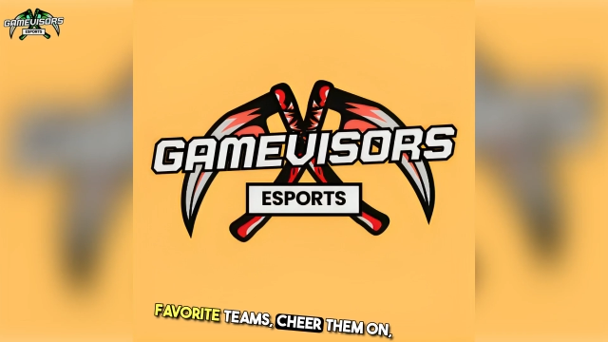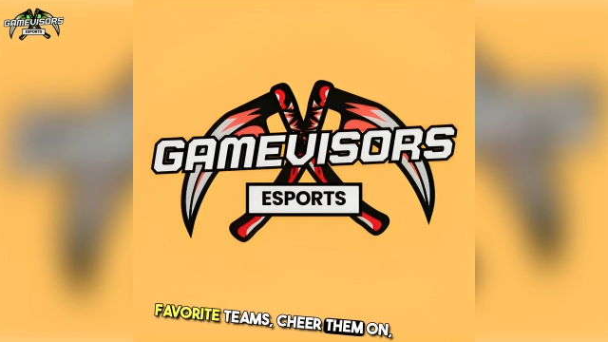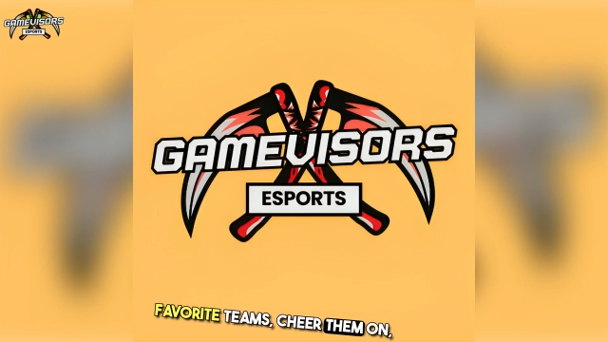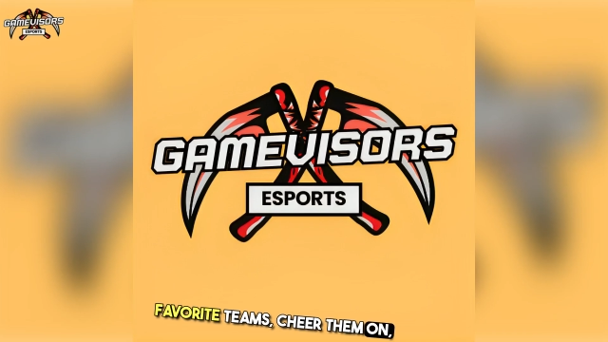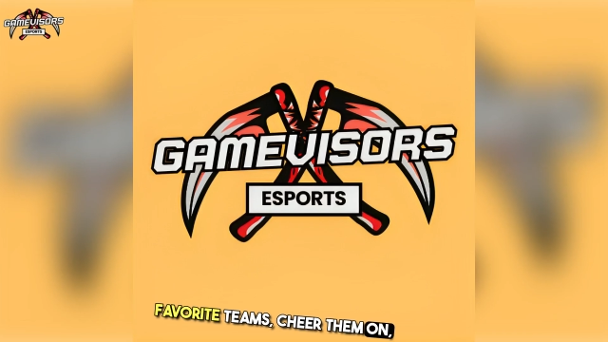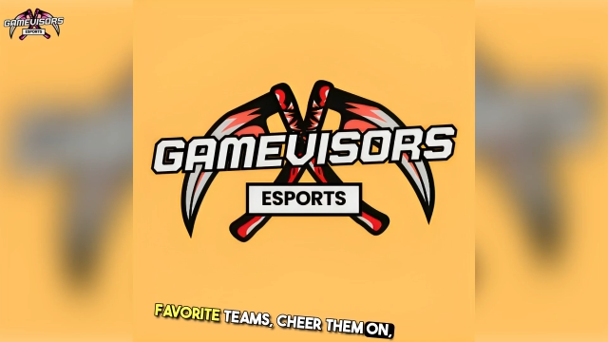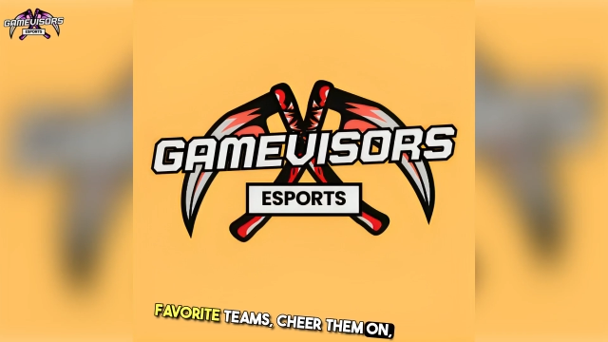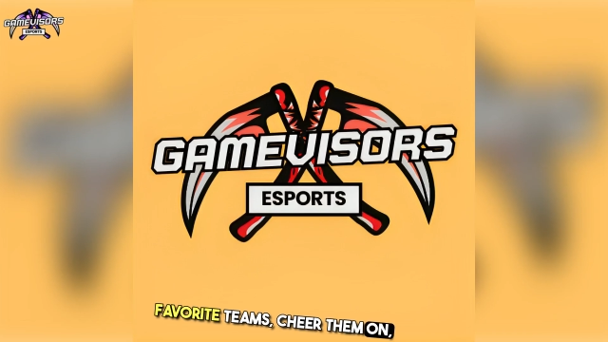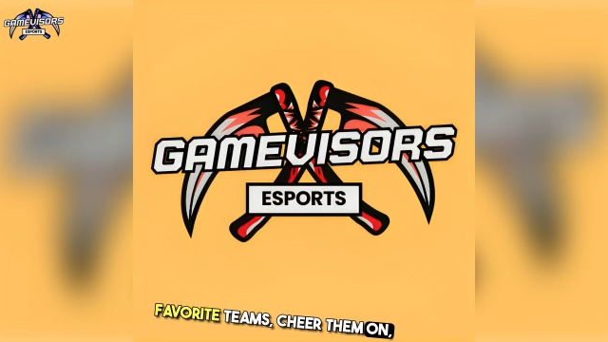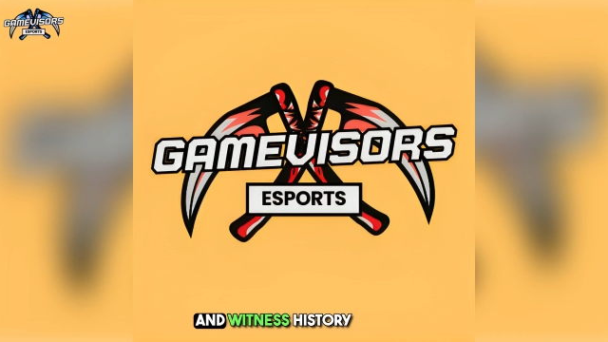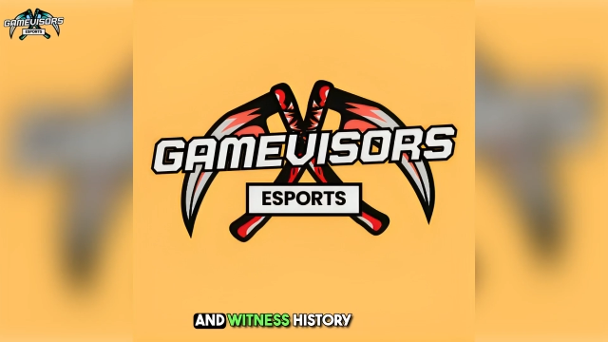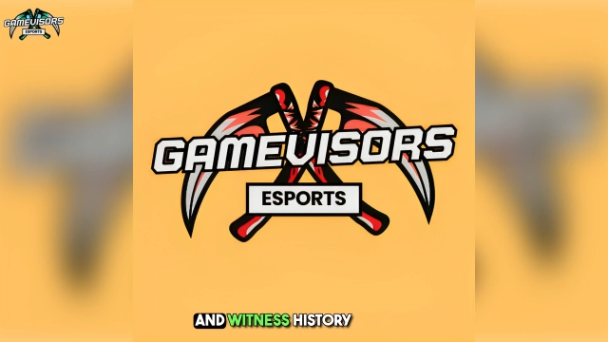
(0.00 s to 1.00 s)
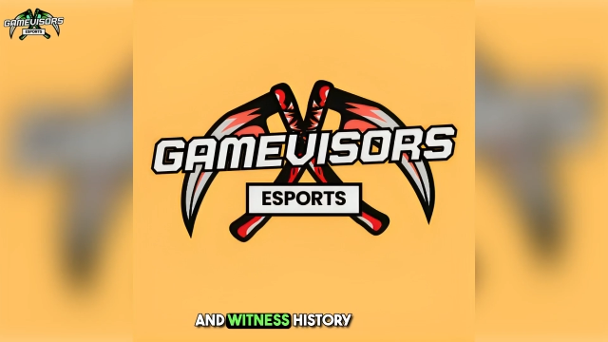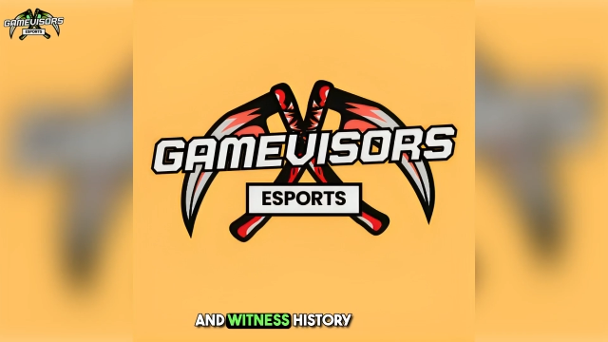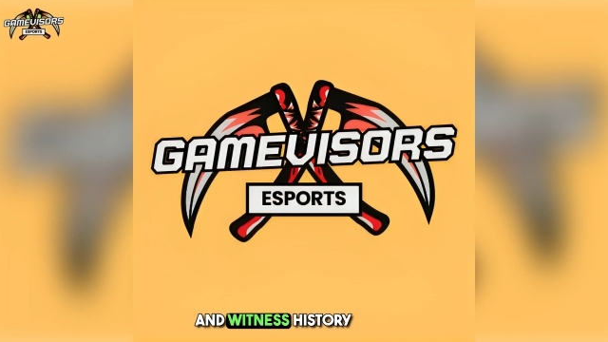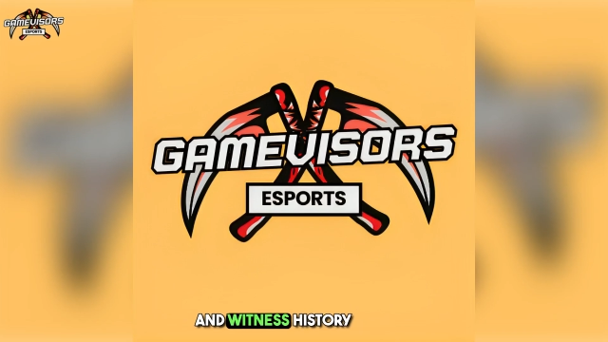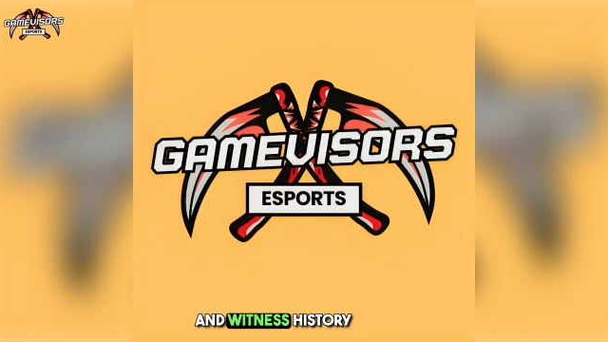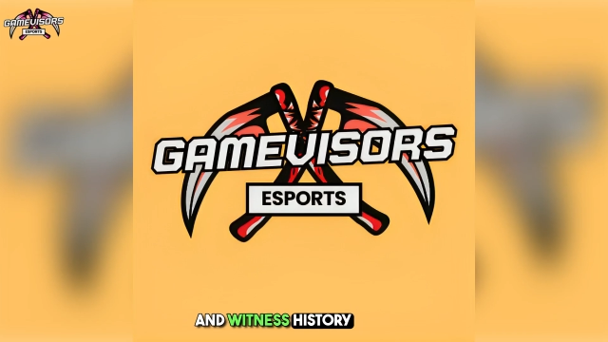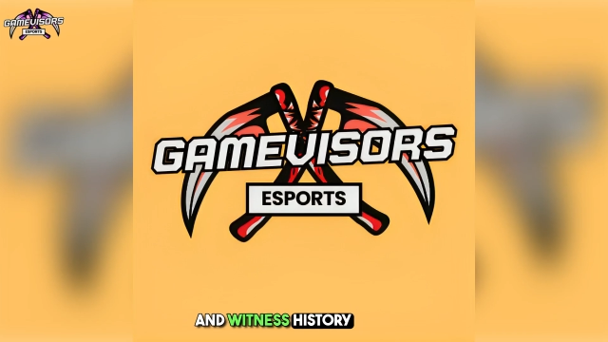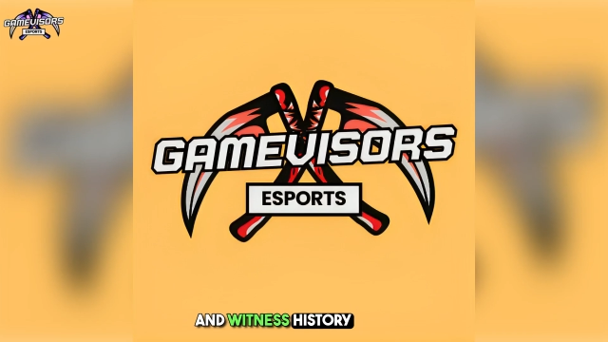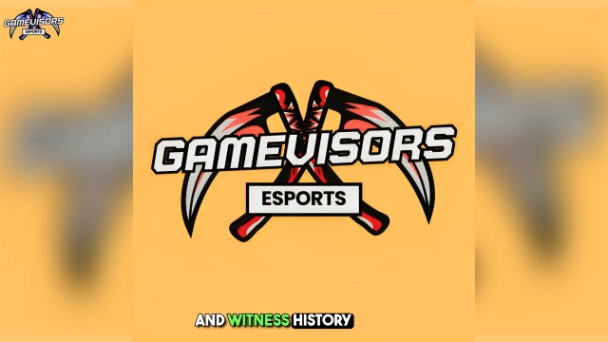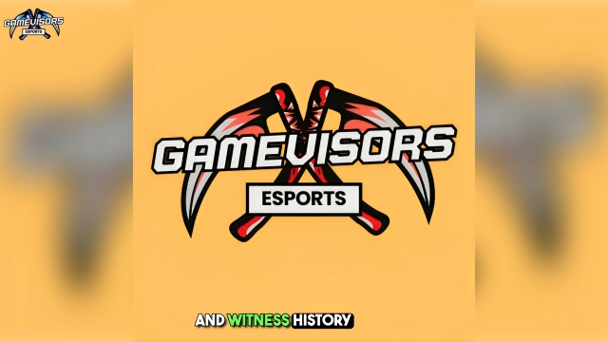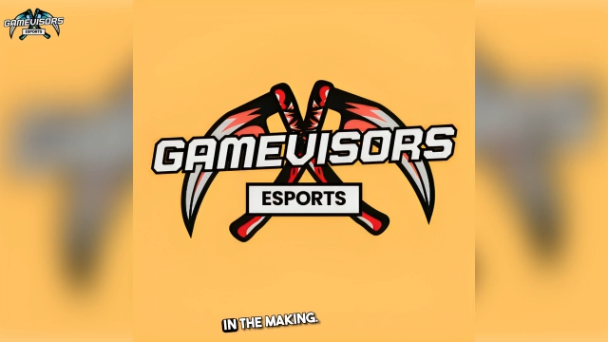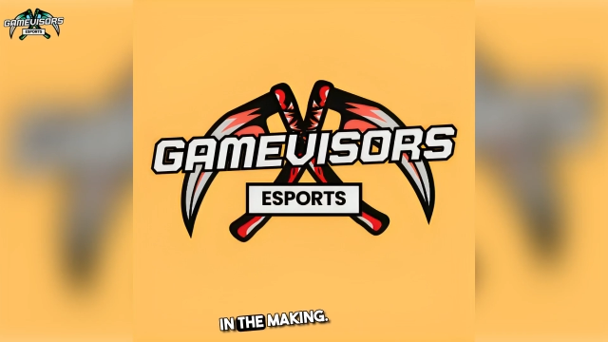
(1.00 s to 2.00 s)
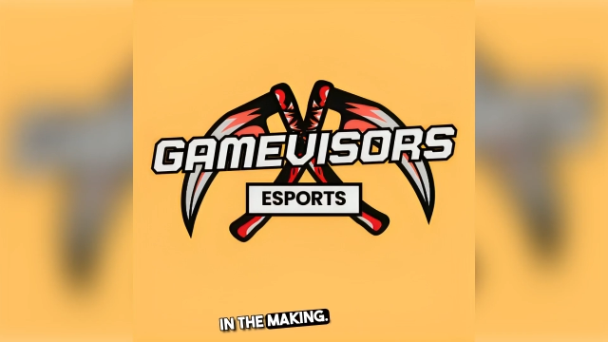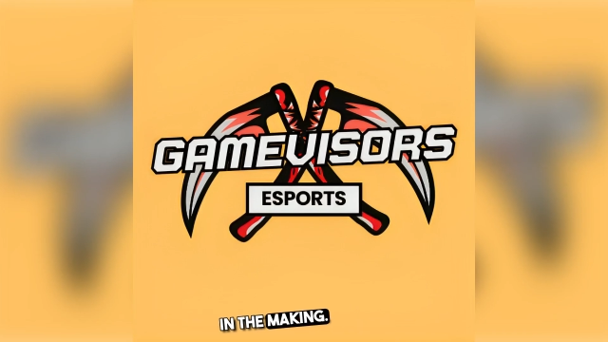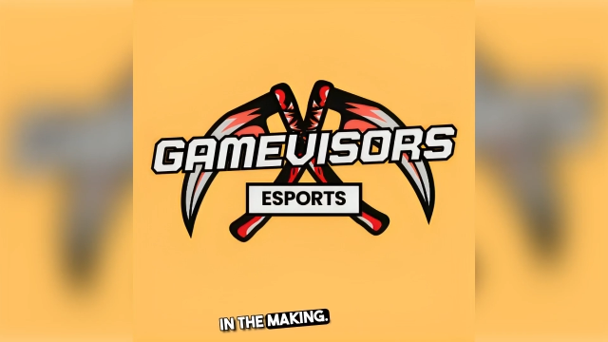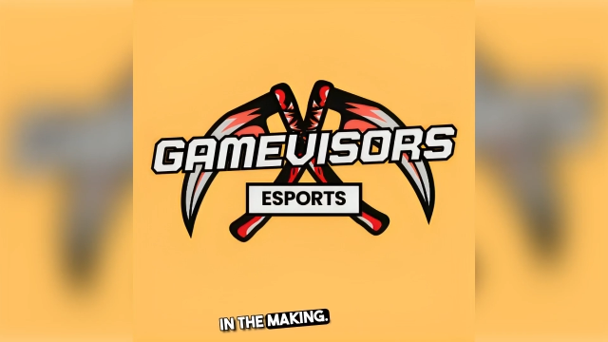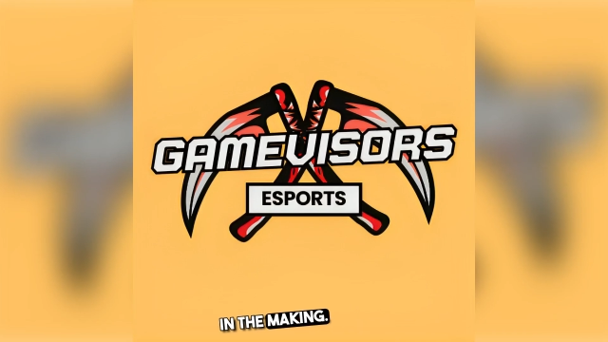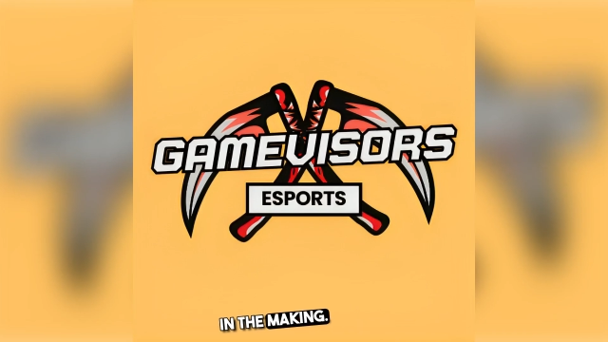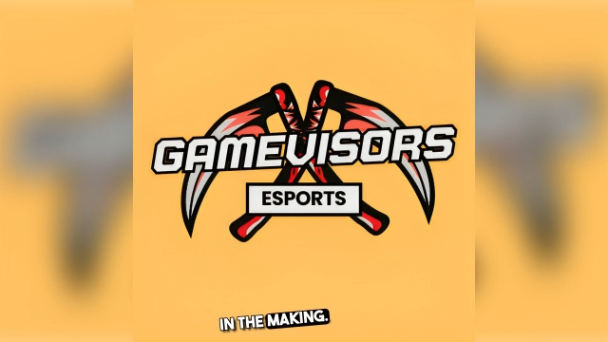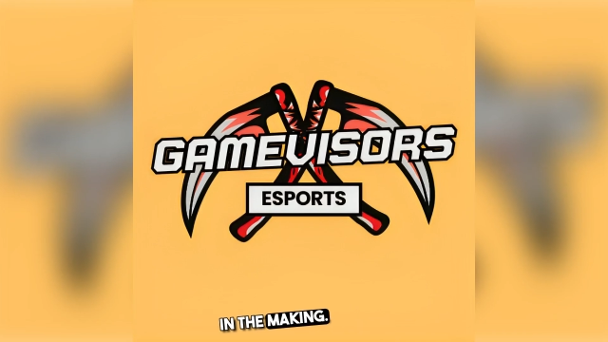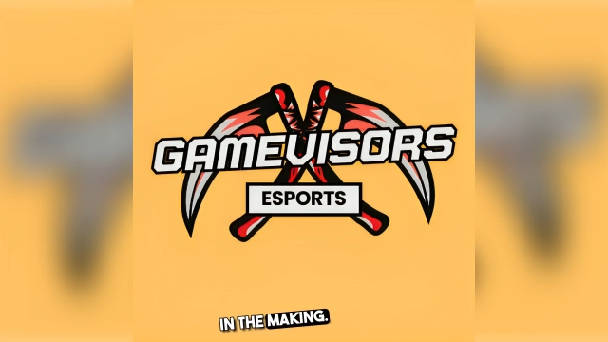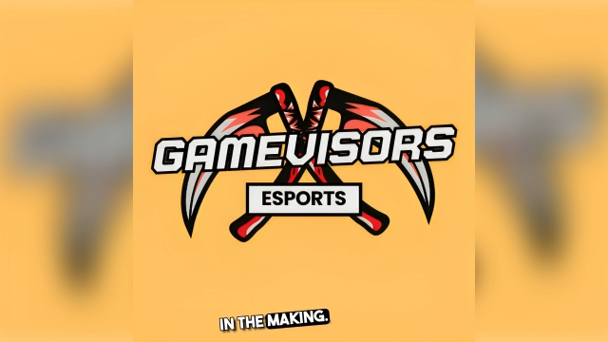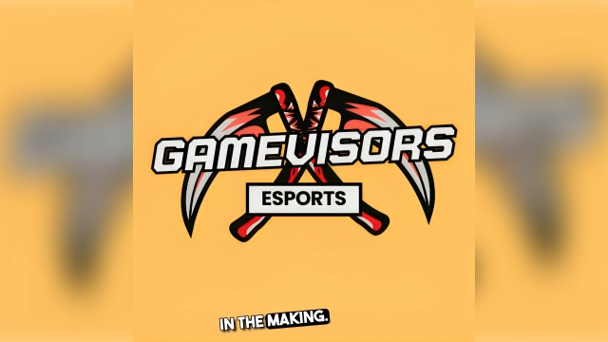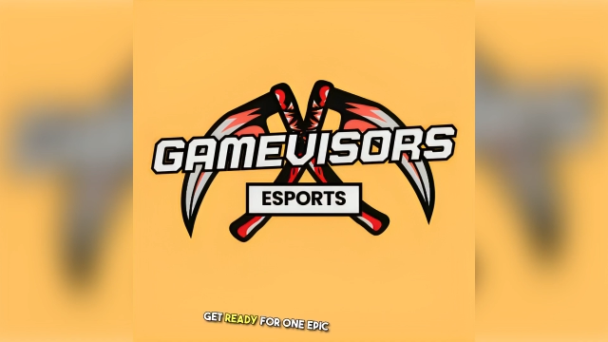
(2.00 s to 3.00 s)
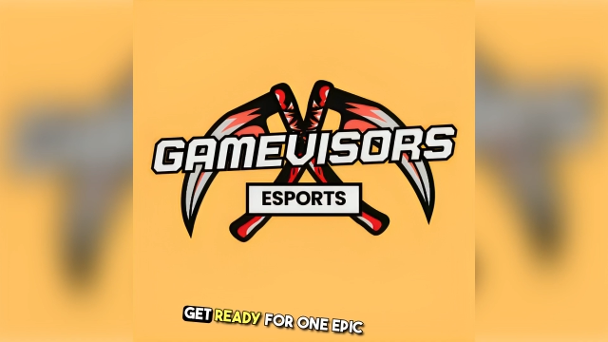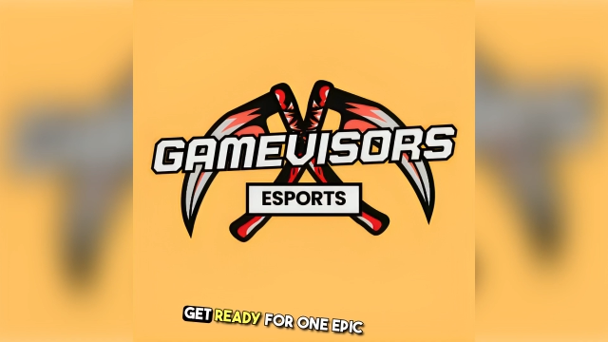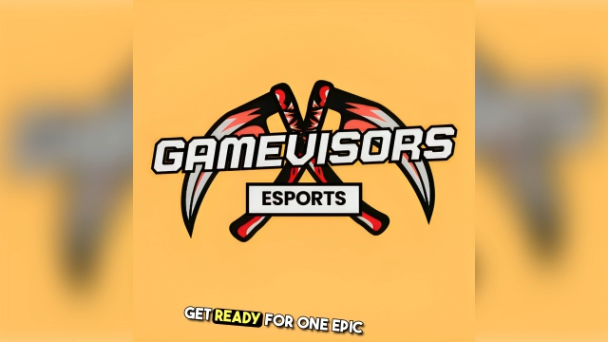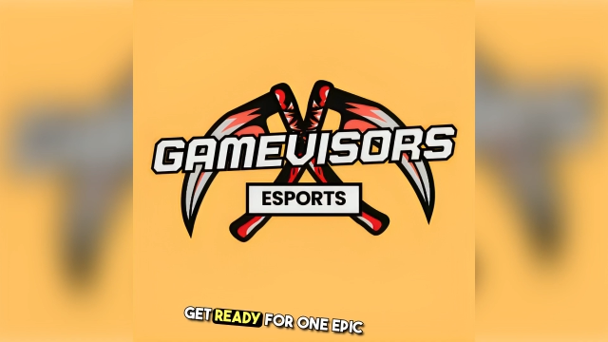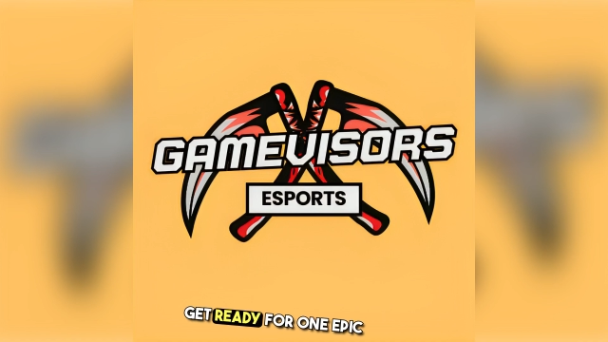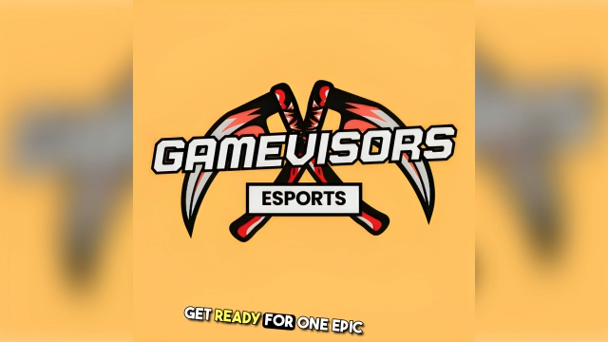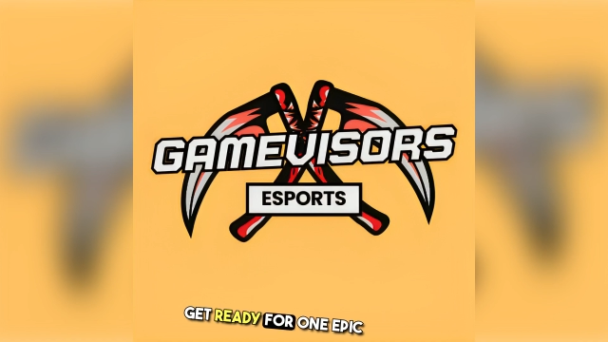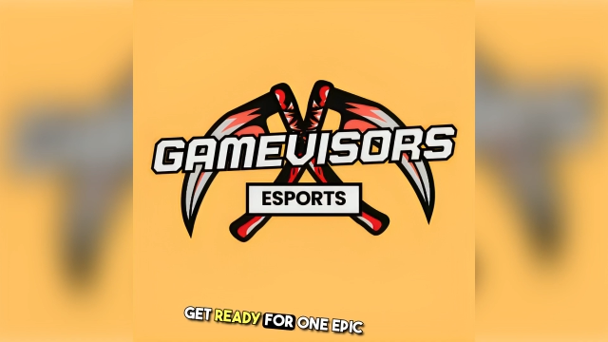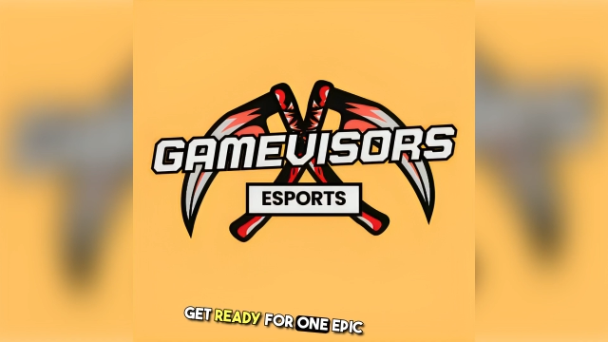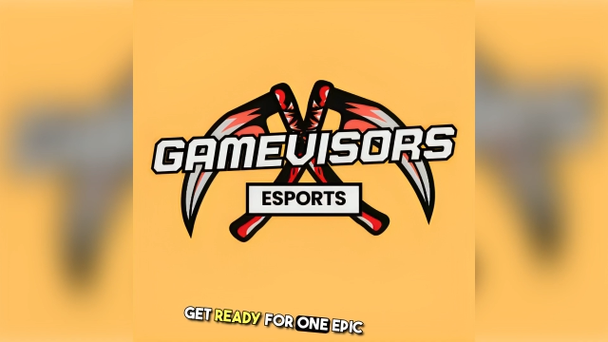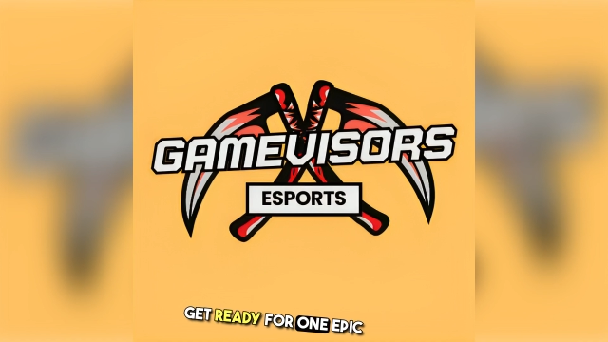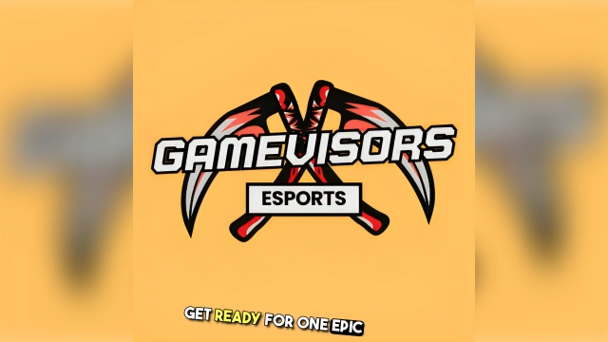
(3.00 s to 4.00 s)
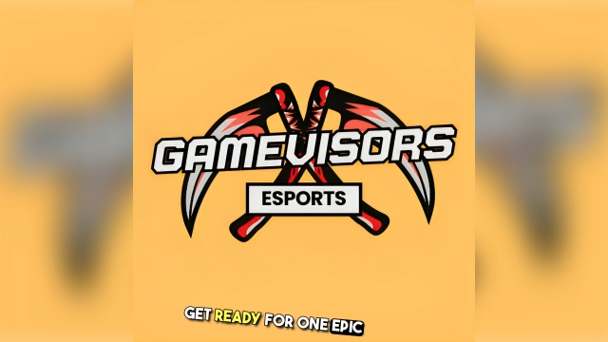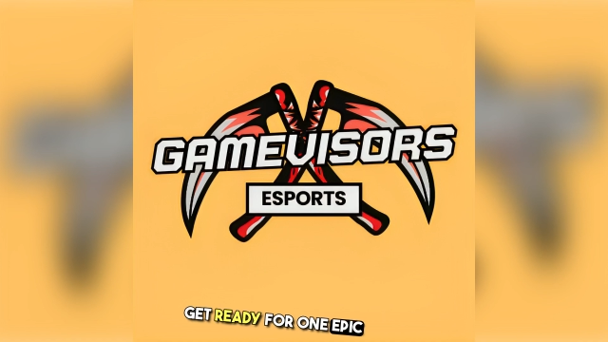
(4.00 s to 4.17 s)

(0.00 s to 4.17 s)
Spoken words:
Nobody's mouth can be seen.